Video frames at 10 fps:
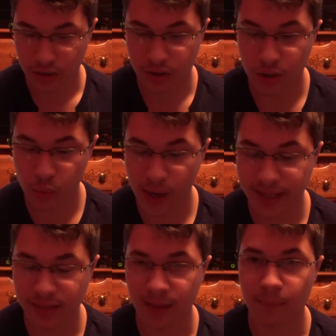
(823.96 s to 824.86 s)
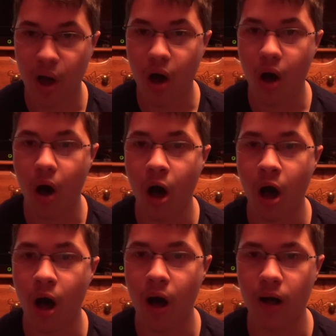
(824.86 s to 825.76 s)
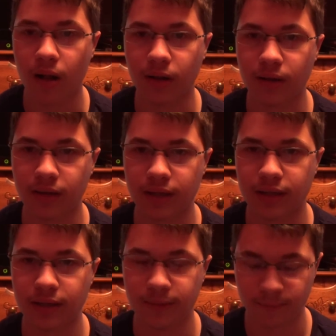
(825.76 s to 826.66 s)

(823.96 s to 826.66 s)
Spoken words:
you wake them all.